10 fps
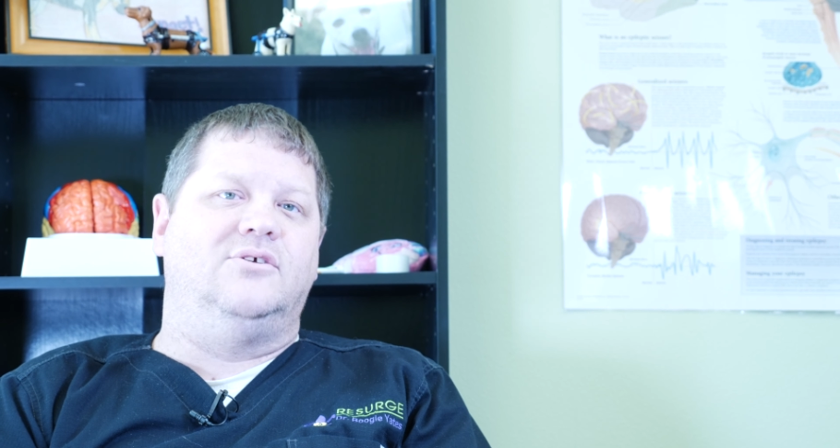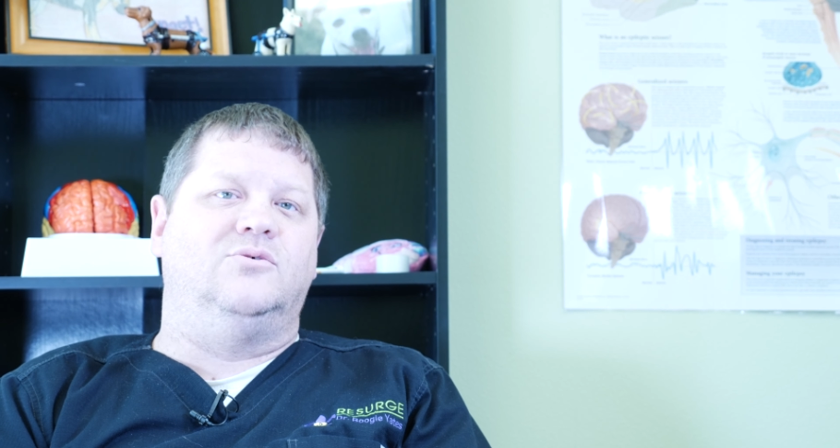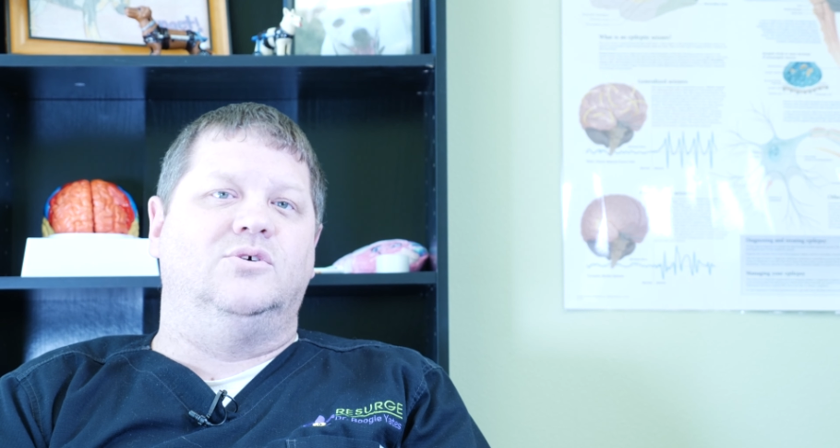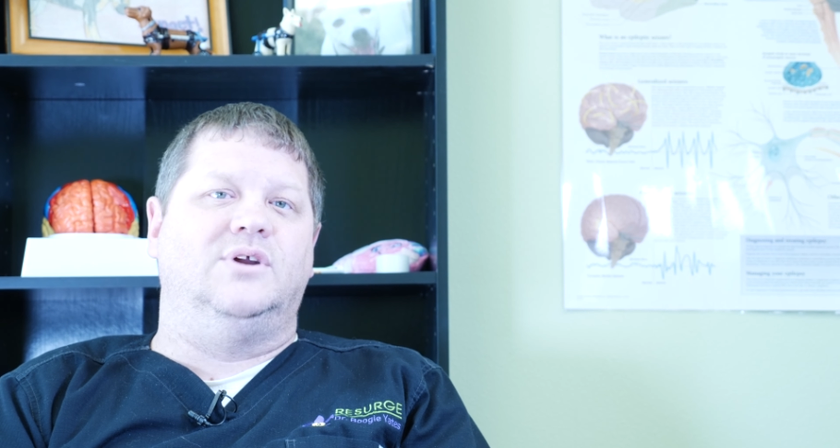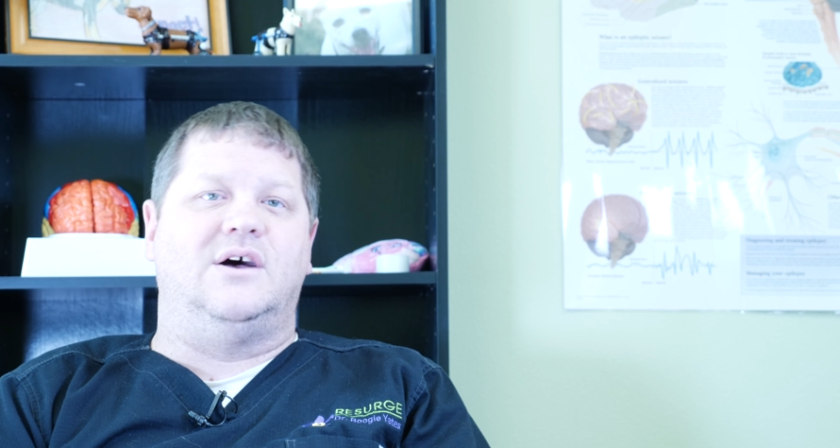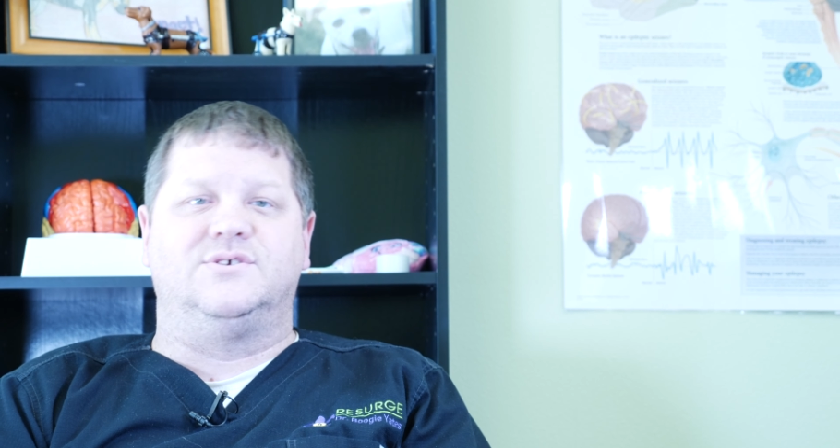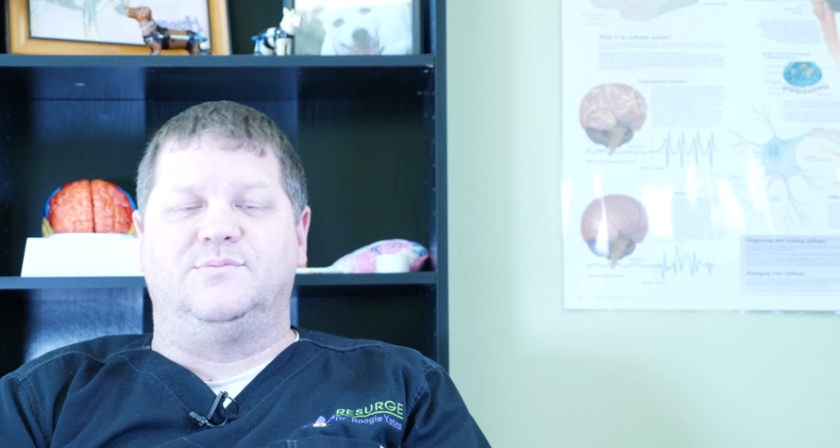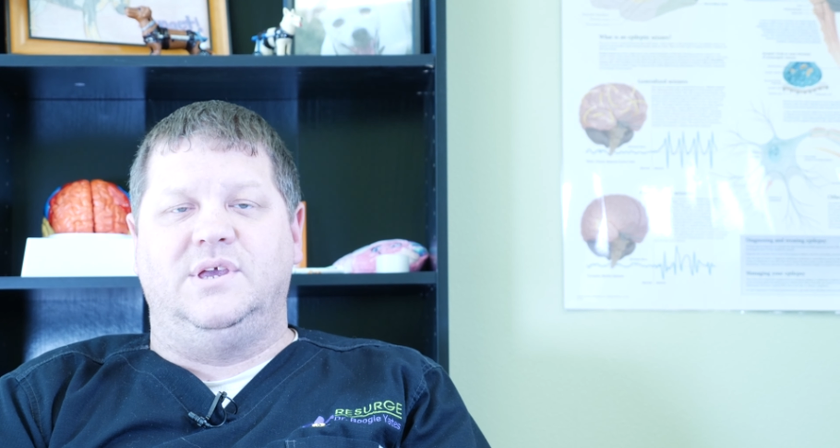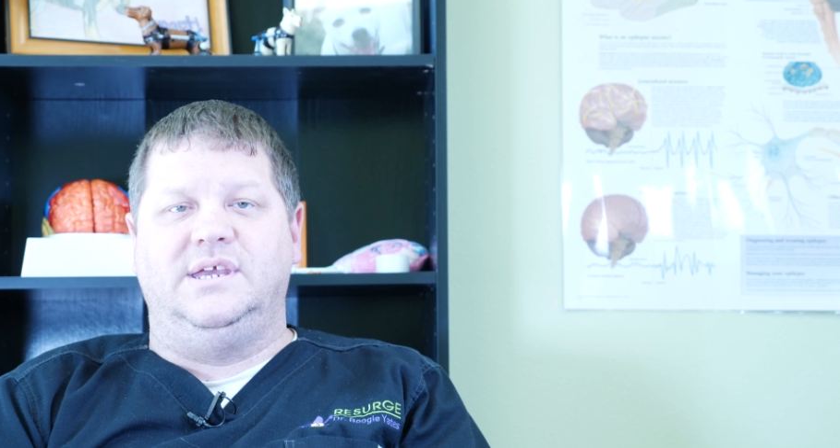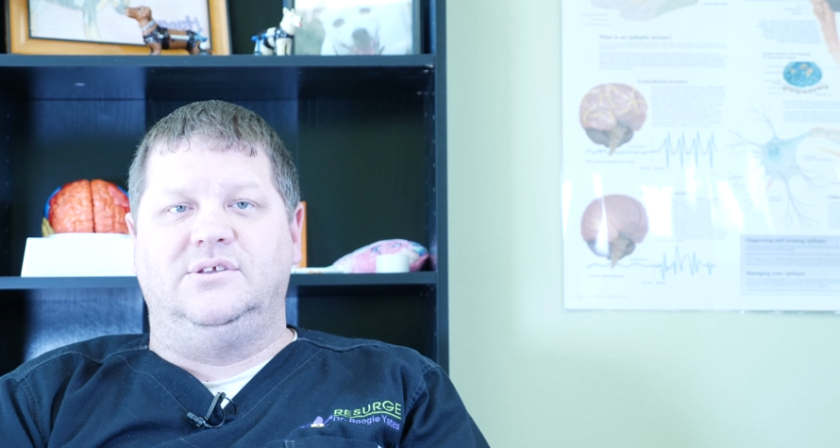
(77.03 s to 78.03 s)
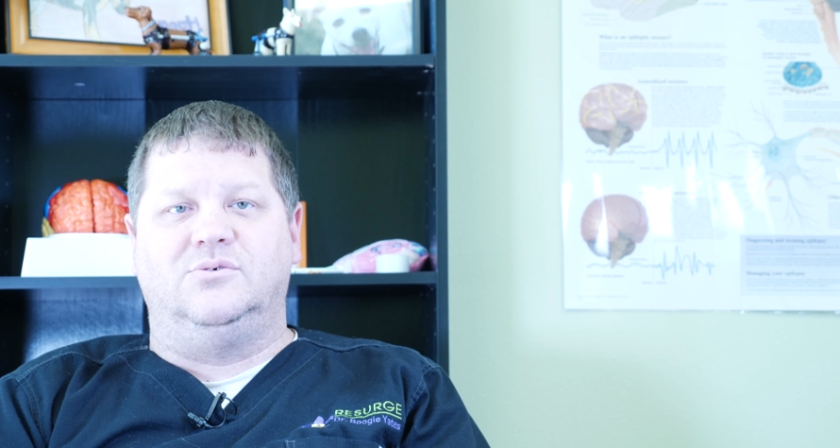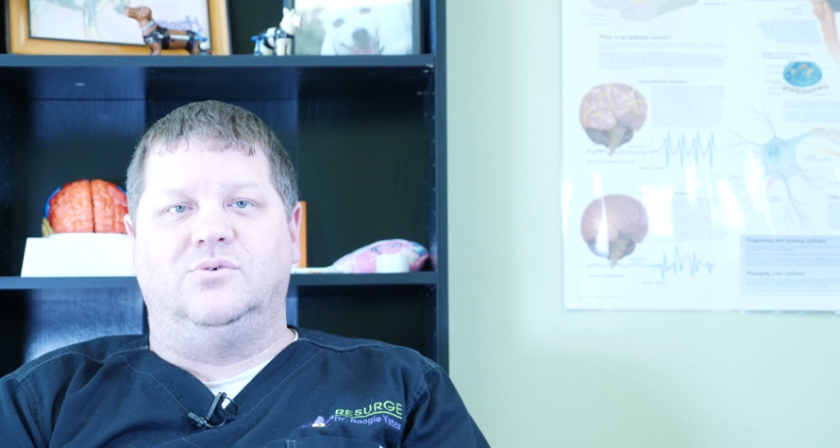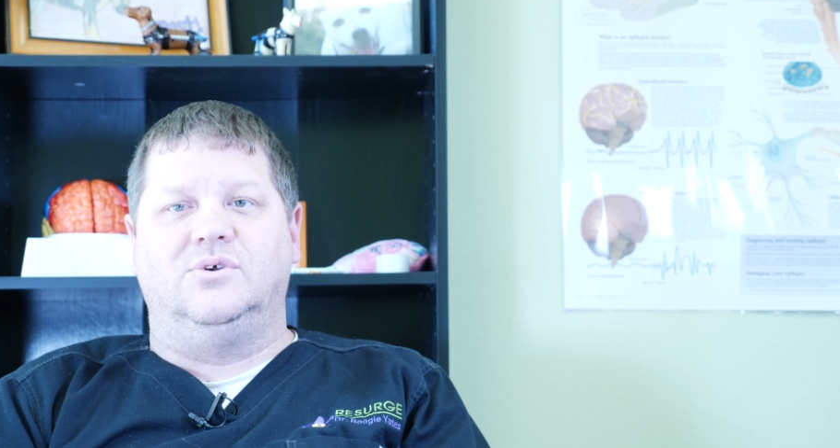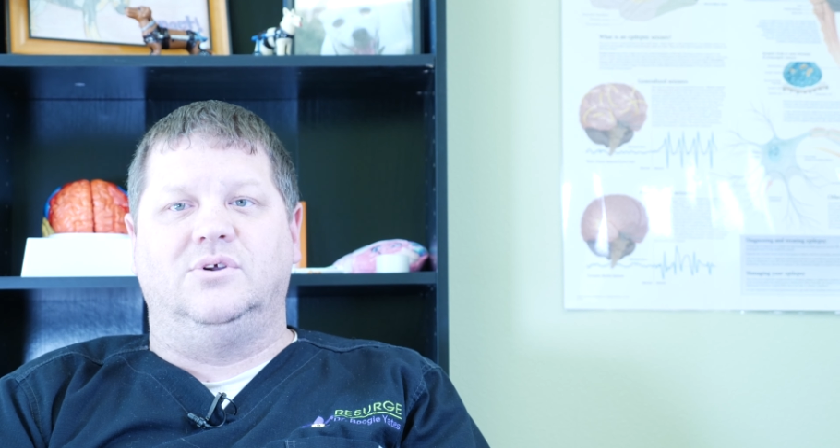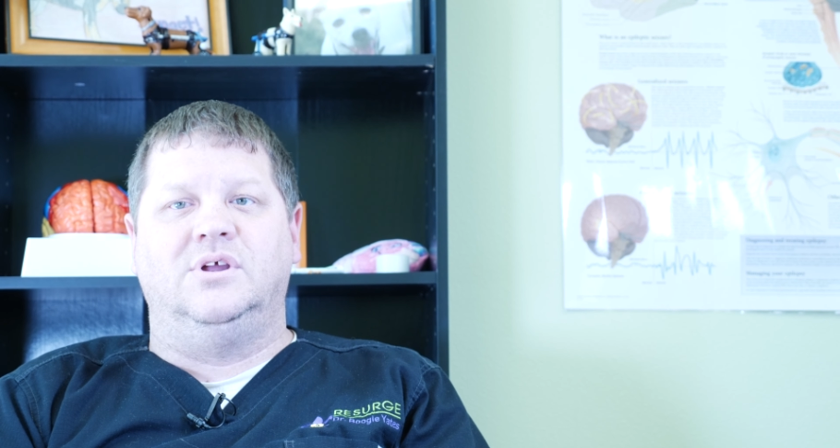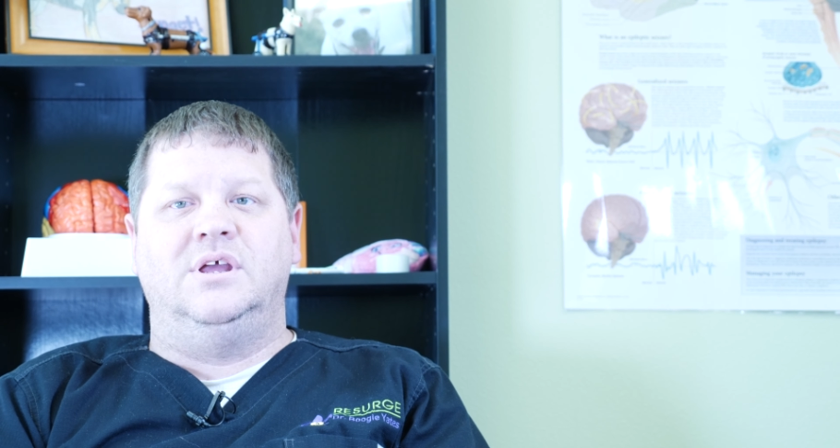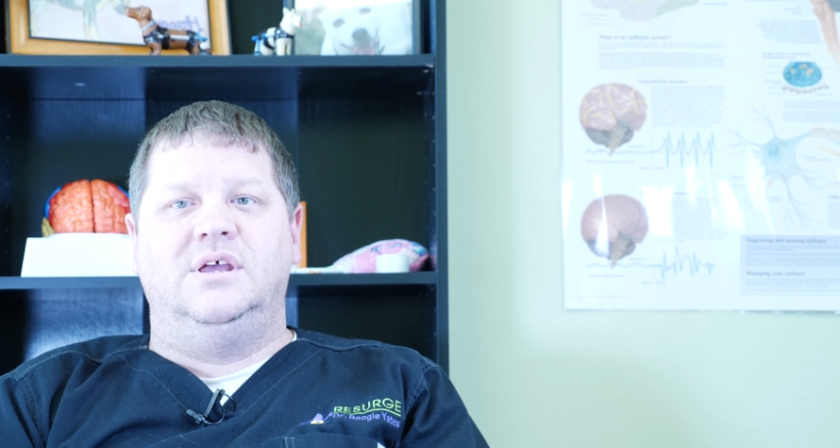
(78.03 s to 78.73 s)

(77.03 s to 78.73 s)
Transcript: or housemate, or